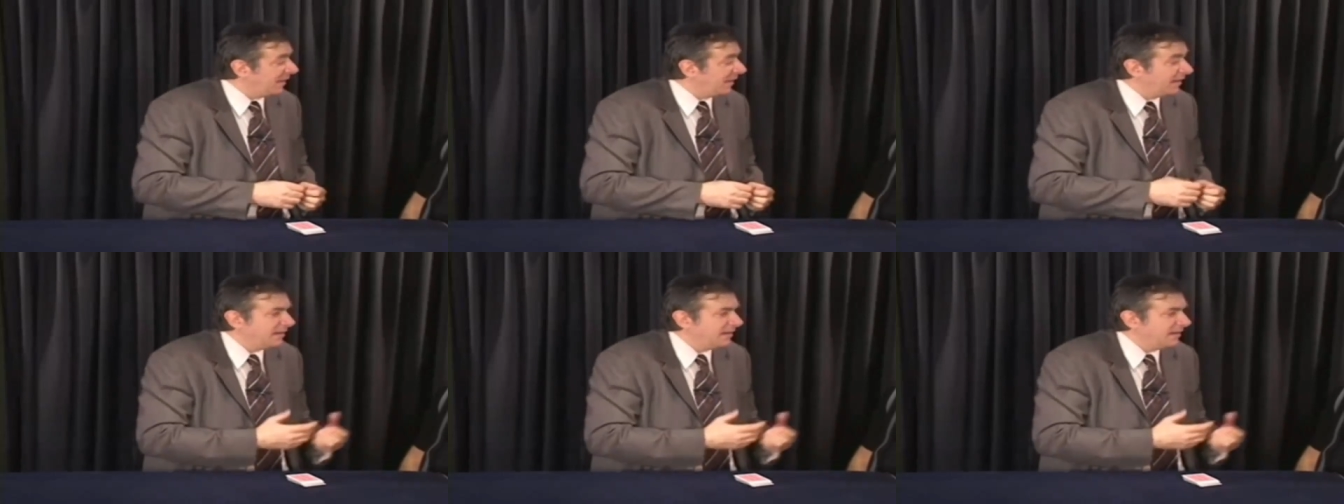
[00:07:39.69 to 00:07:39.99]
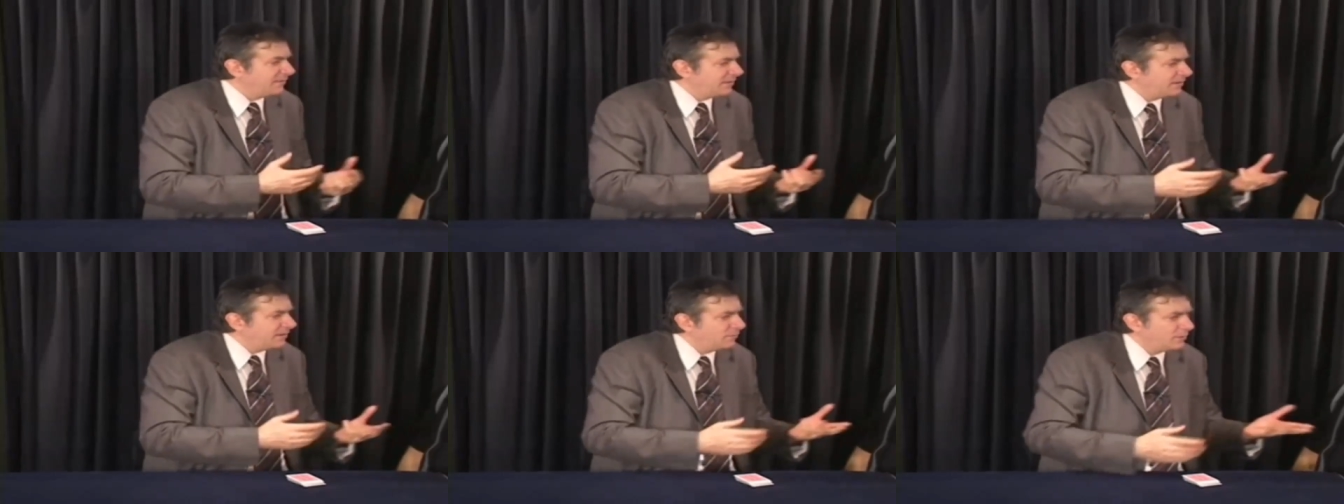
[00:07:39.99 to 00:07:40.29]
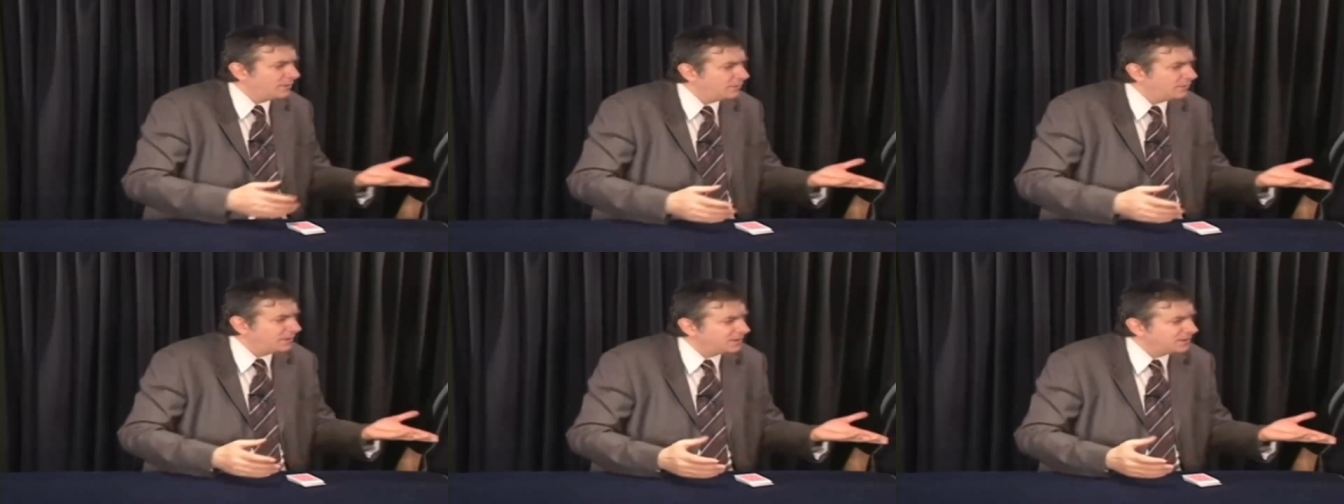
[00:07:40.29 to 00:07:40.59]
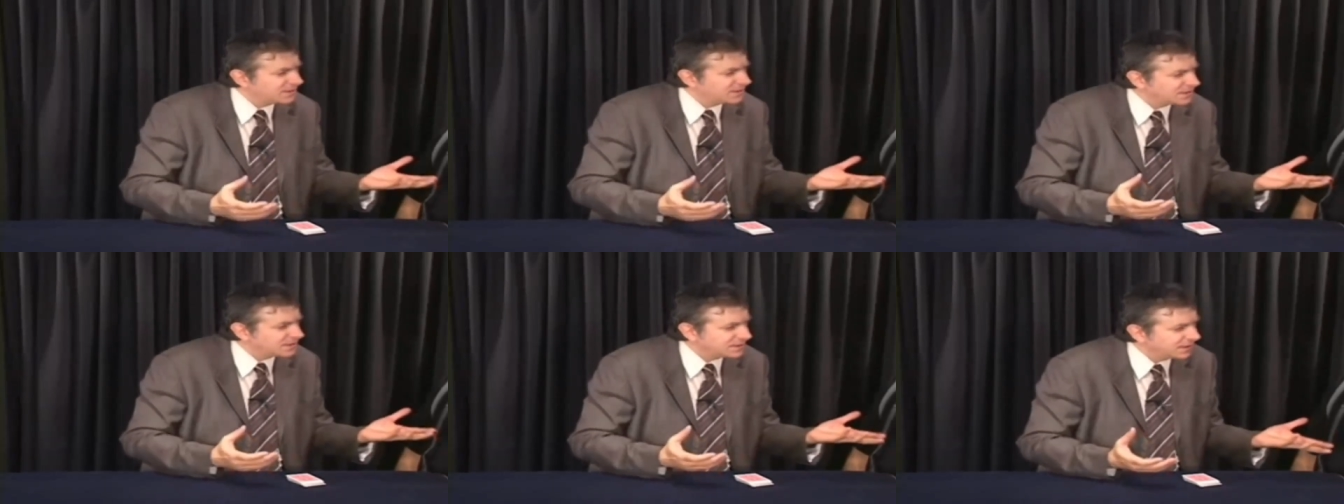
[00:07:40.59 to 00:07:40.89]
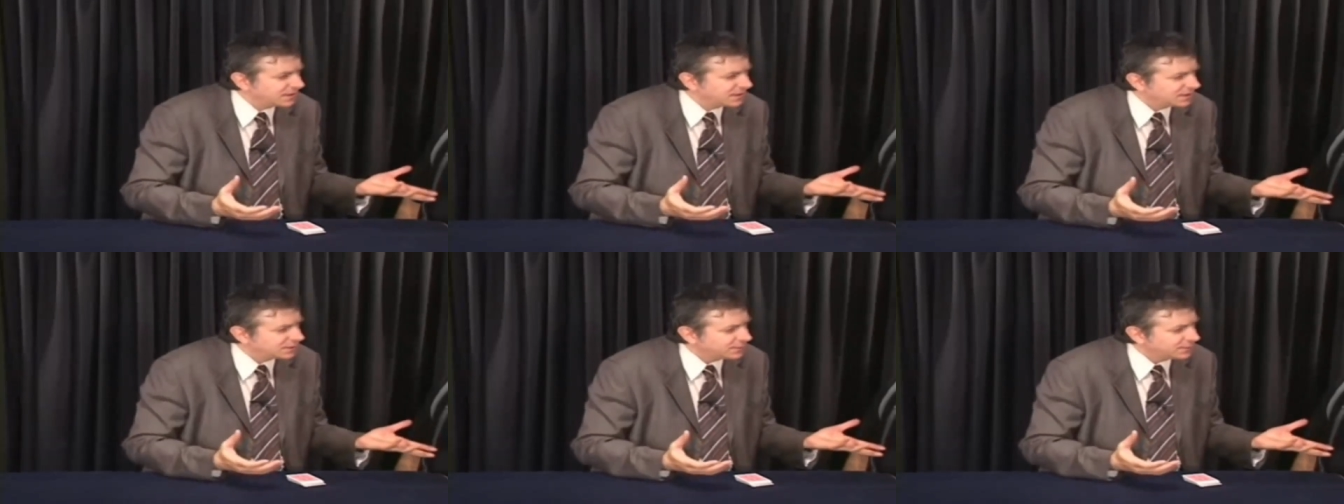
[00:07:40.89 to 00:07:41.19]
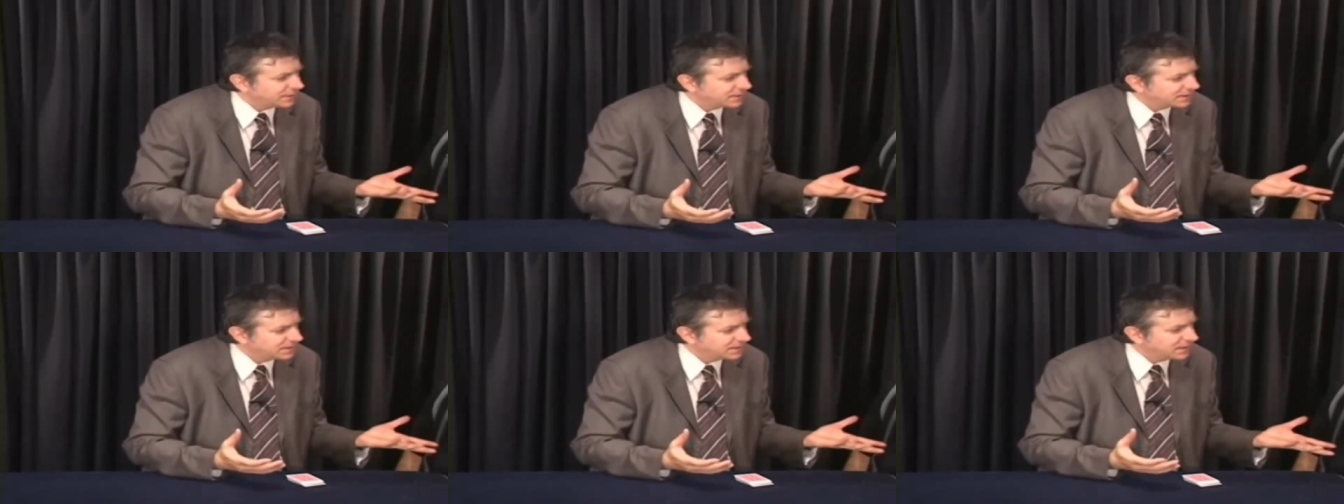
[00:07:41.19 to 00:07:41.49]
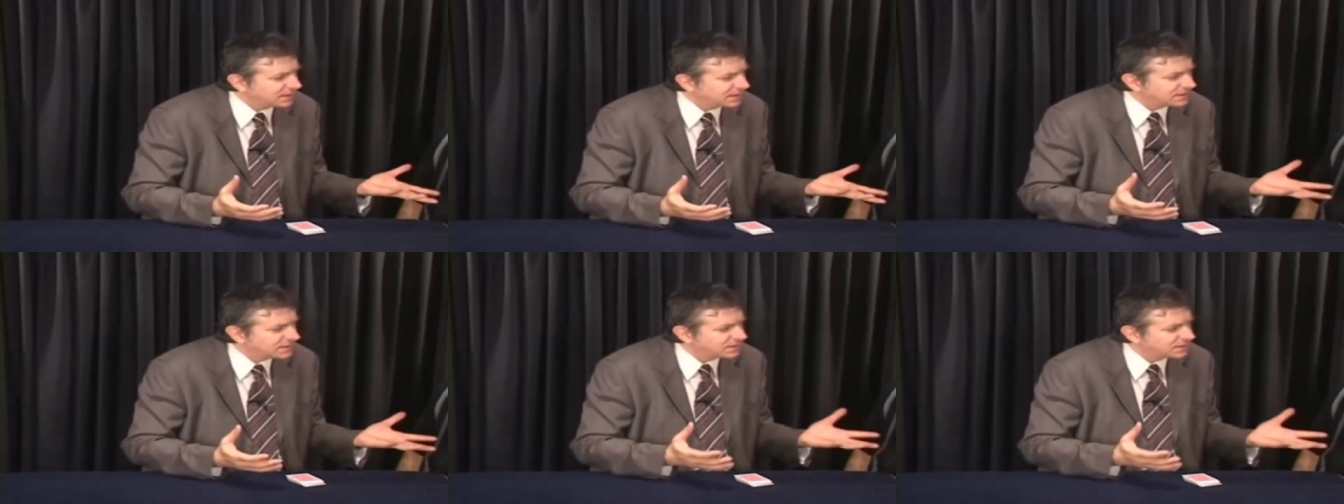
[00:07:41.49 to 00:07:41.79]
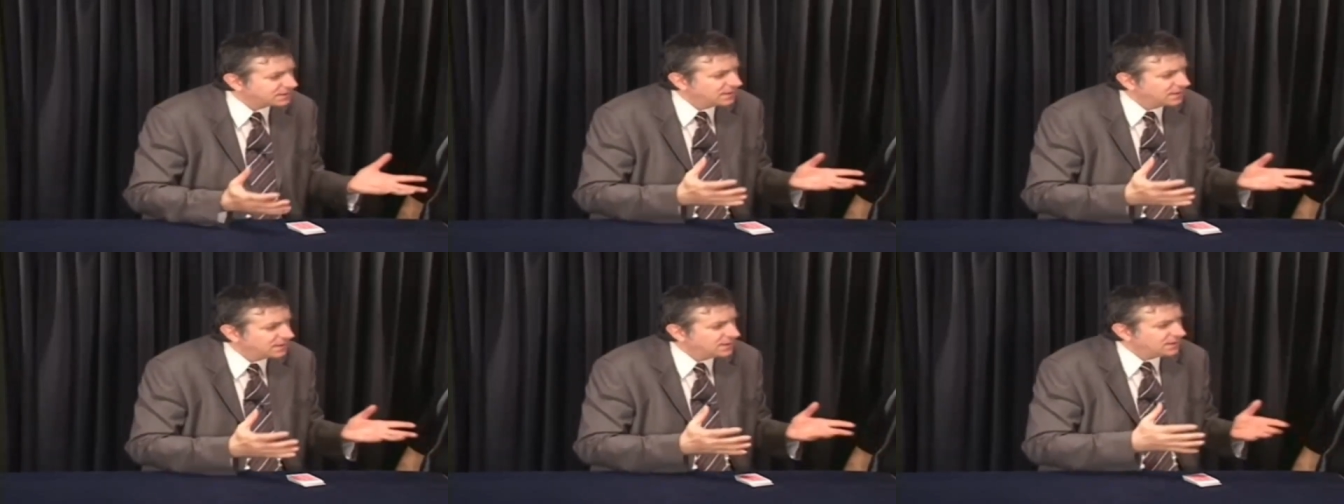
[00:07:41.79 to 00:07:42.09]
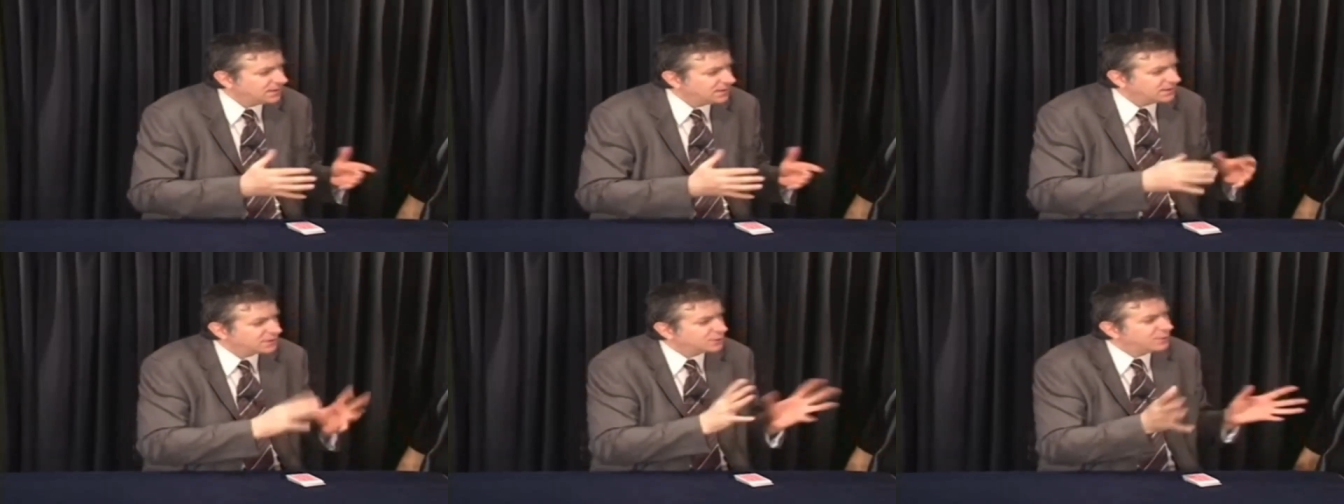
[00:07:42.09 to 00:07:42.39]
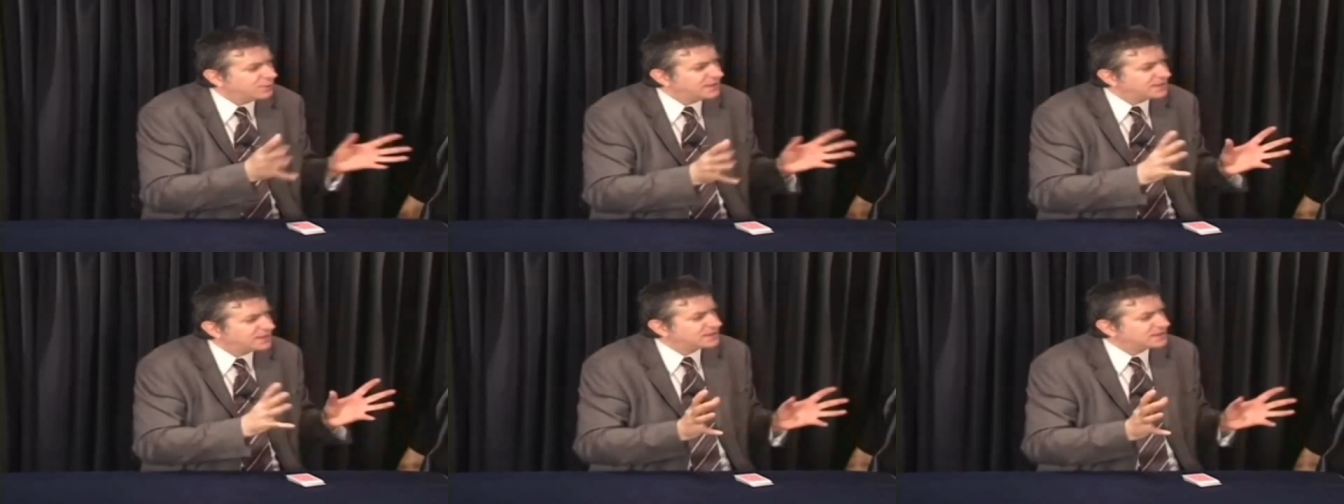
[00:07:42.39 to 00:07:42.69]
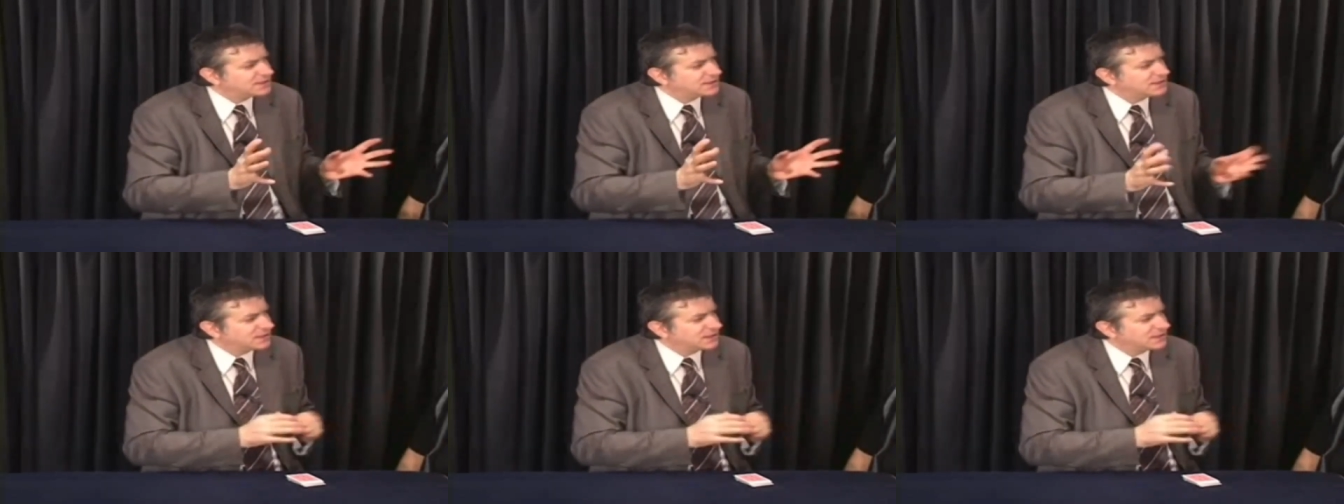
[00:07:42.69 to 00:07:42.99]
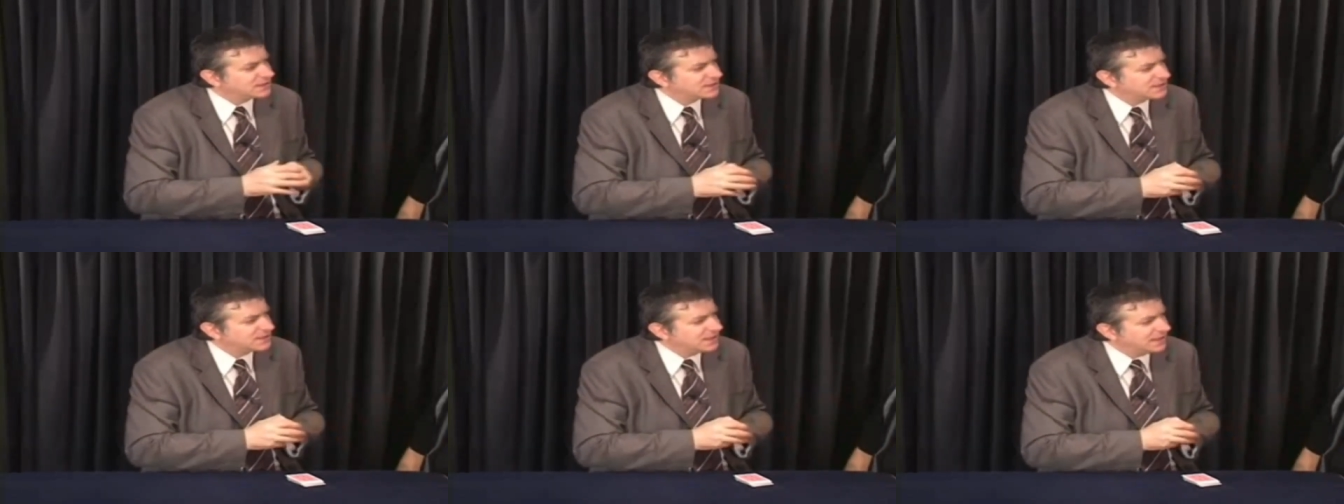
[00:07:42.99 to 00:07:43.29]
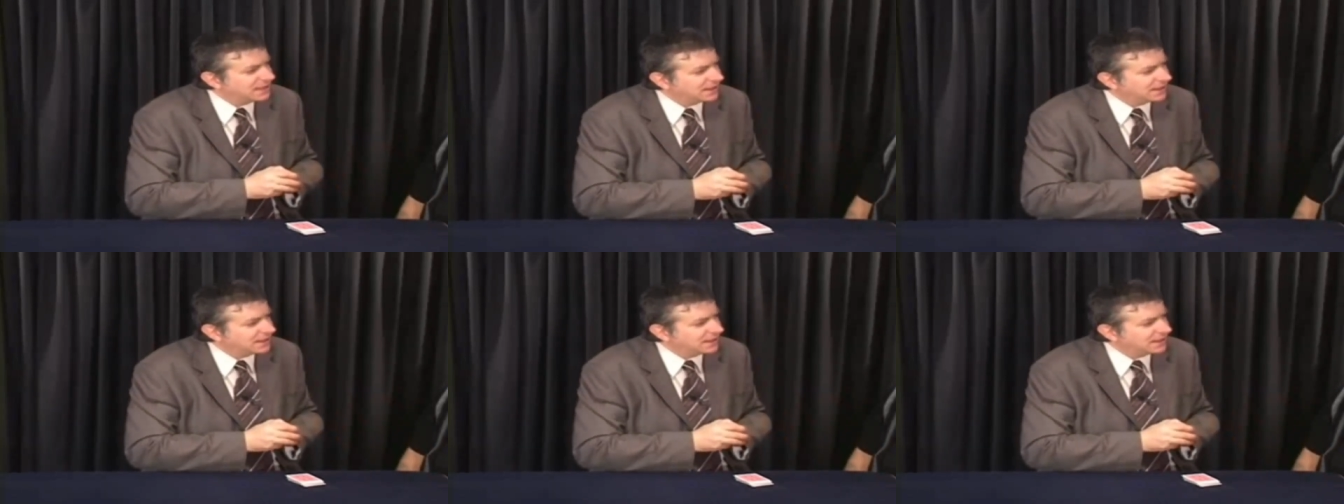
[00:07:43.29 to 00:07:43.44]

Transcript: I never, what is a six, six, uh, sweet 16?